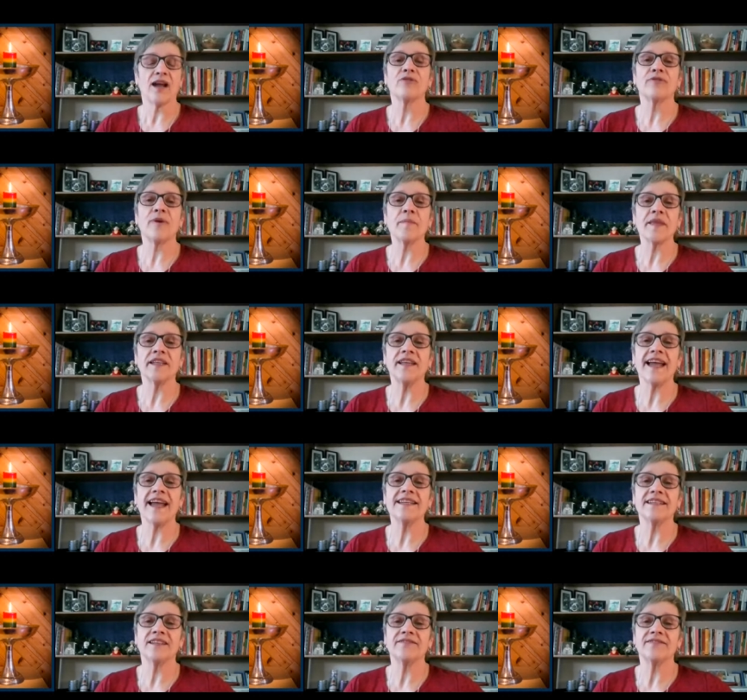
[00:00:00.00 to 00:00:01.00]
From the
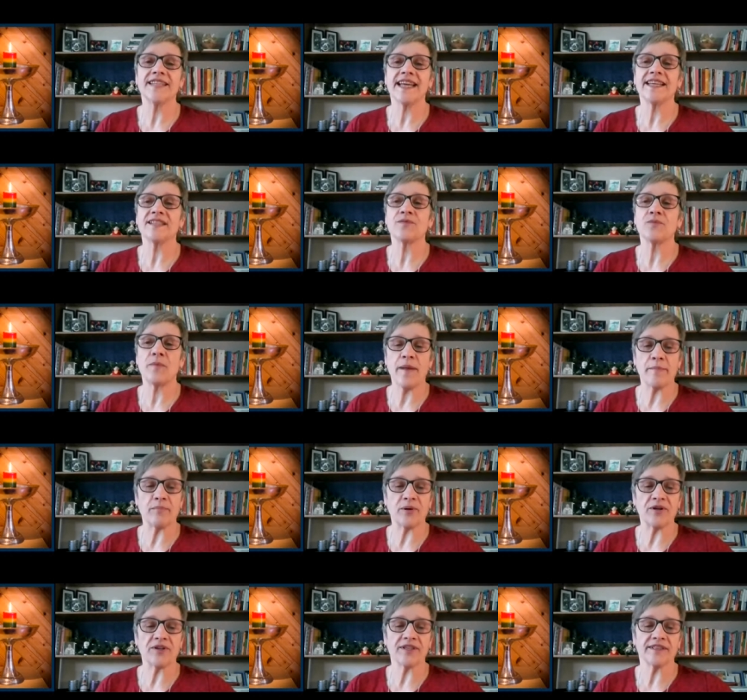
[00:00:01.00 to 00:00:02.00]
light of days
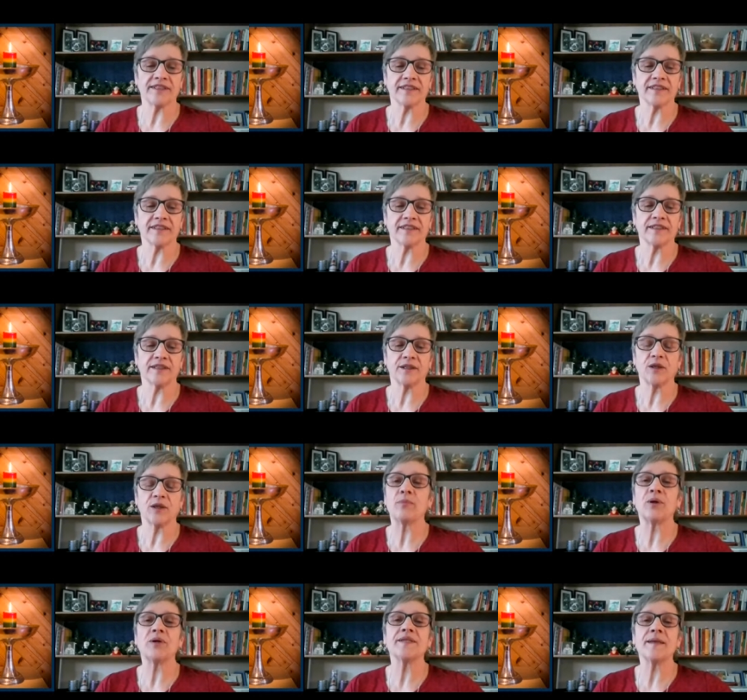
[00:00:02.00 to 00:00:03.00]
remembered,
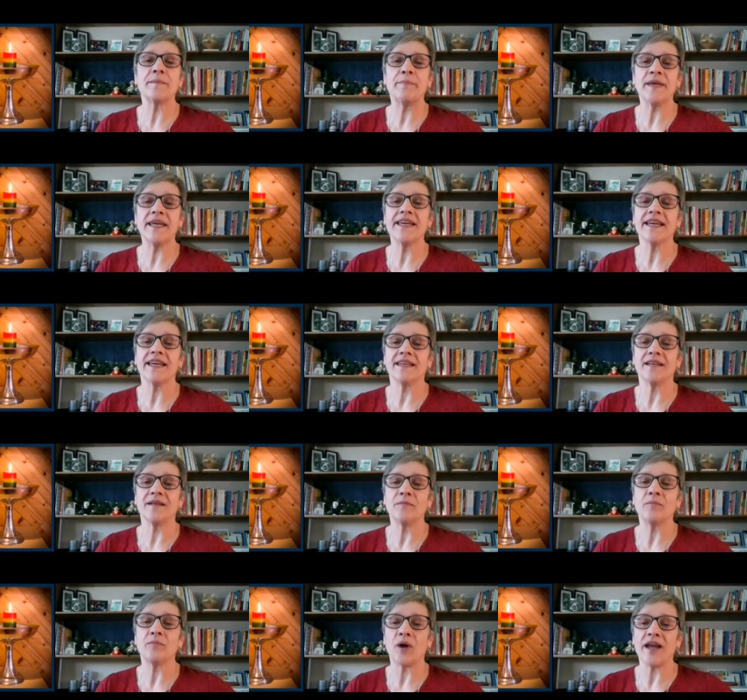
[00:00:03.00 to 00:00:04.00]
burns a beacon
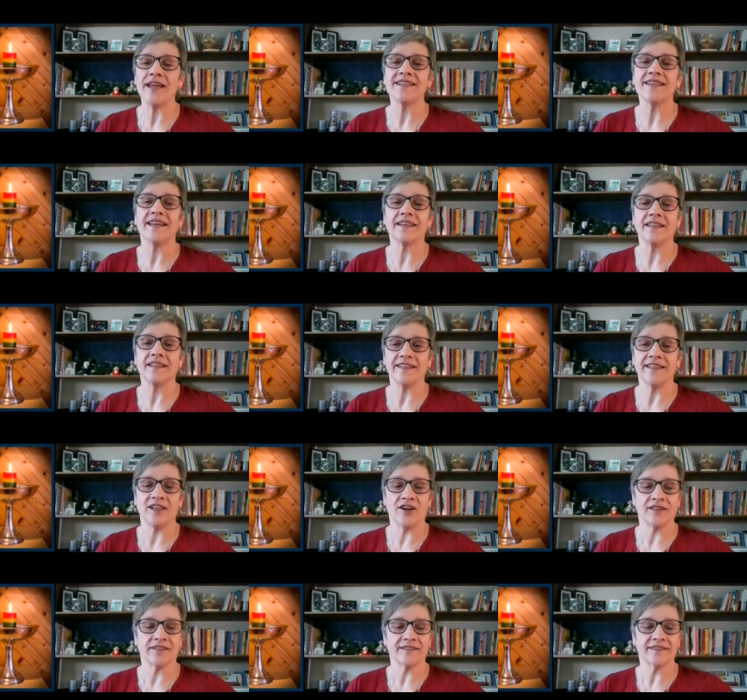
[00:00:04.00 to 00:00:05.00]
bright and
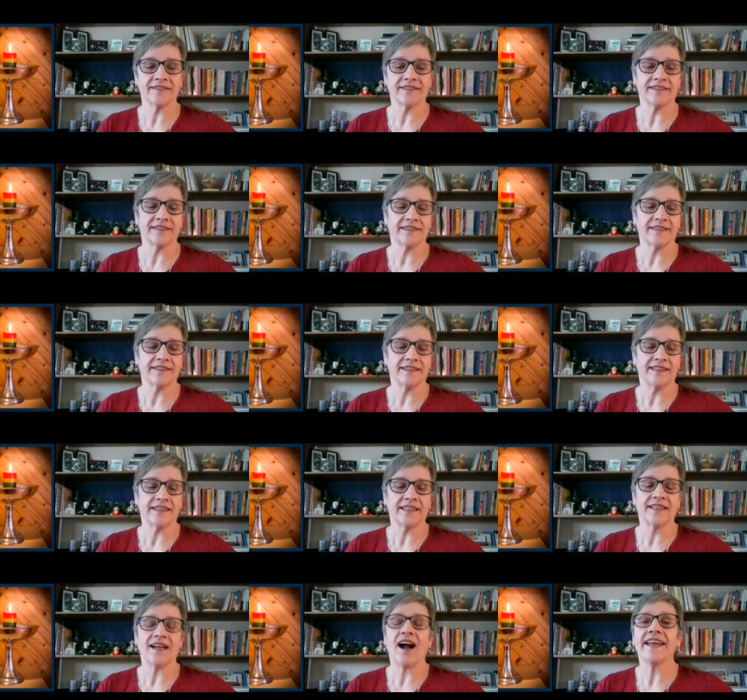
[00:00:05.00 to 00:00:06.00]
clear,
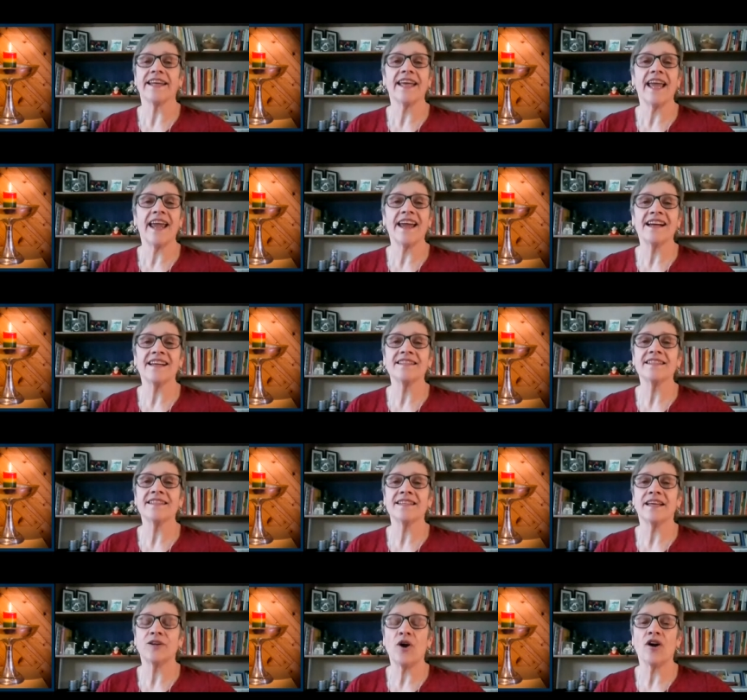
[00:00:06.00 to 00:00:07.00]
guiding hands
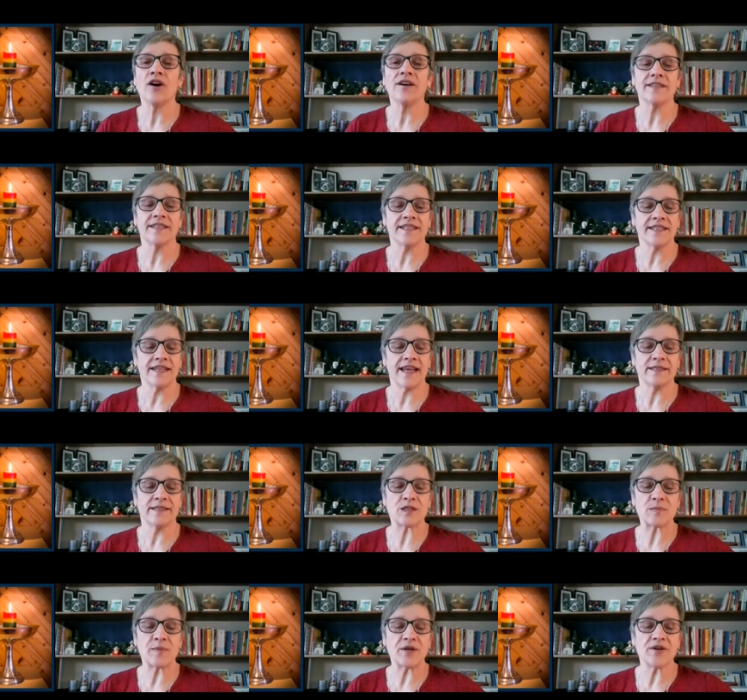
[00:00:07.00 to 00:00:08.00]
and hearts and
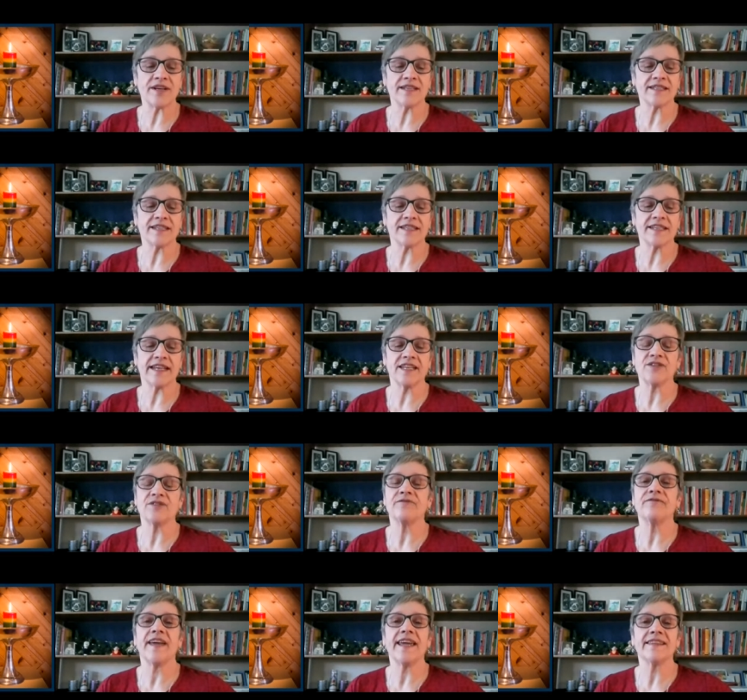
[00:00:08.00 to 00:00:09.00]
spirits into
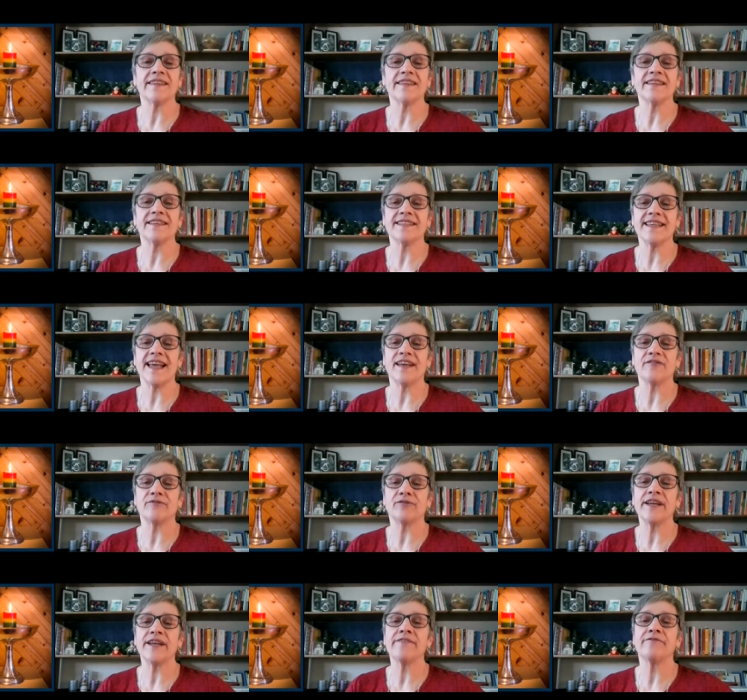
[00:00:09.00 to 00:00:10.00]
faith set
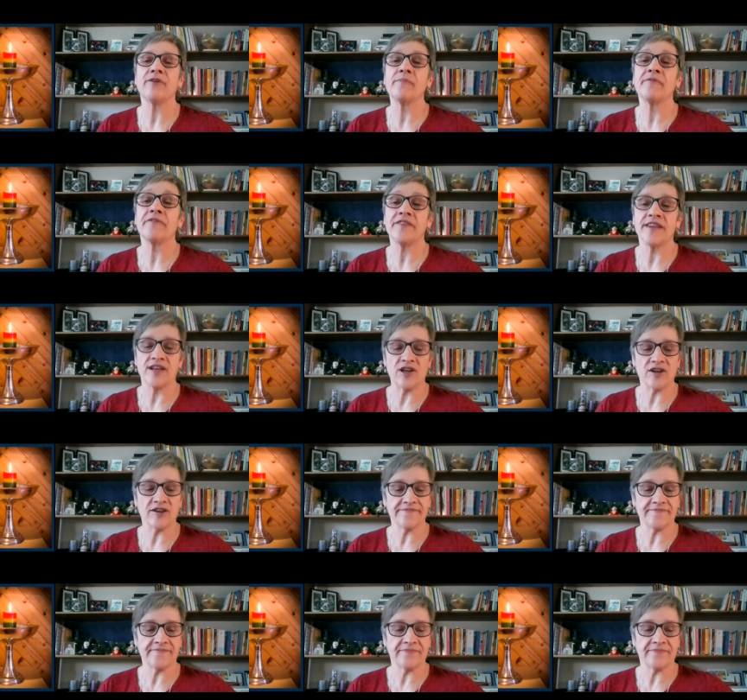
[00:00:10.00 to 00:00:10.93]
free from fear.